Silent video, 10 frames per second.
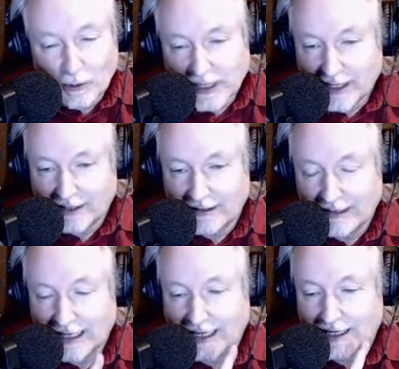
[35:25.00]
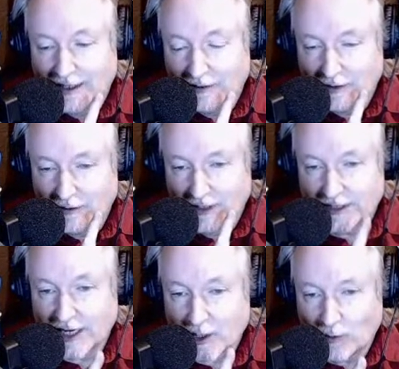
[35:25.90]
go, let's
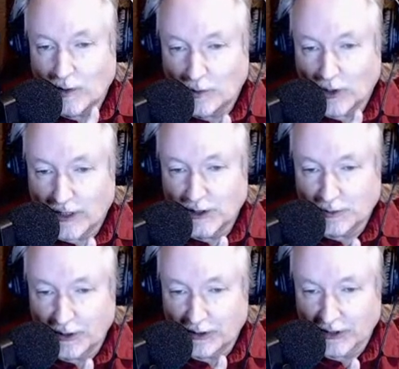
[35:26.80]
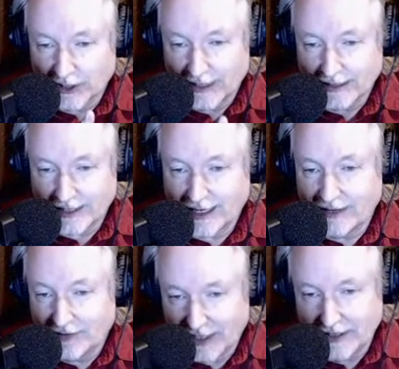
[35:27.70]
tackle one more conspiracy, and it's kind
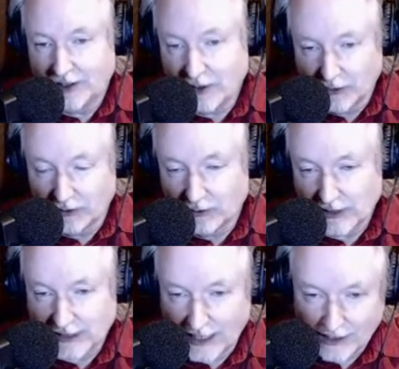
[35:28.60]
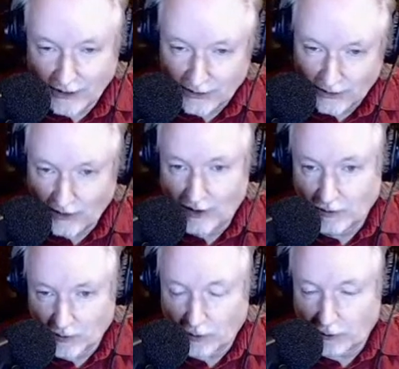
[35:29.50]
of in the news. It kind of goes along
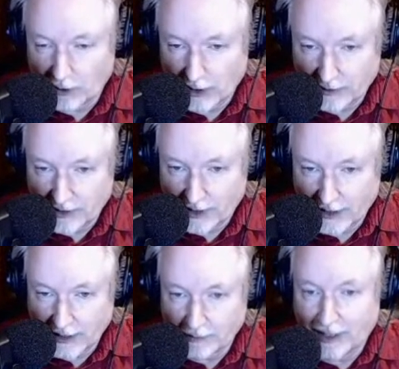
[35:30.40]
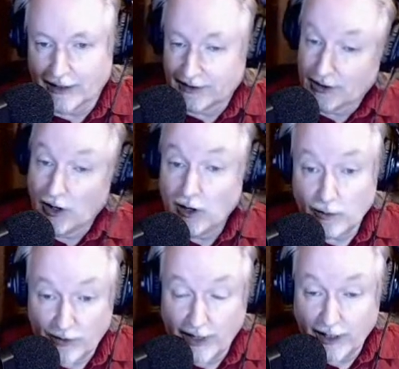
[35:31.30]
with what we're going to be talking about because, along
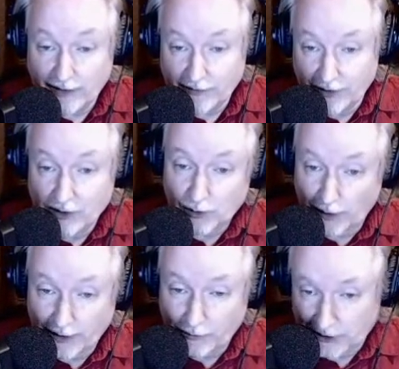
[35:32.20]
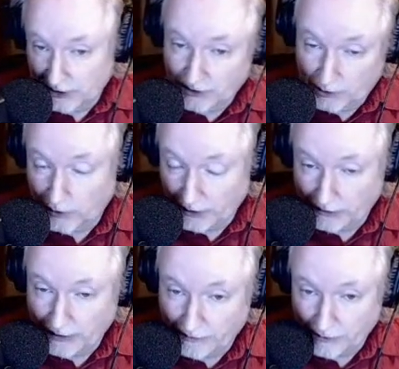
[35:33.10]
with 9/11 this week, which is the 20-year
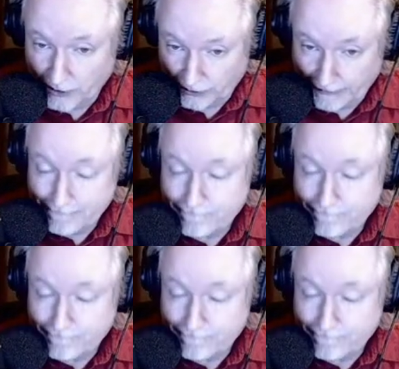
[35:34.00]
anniversary,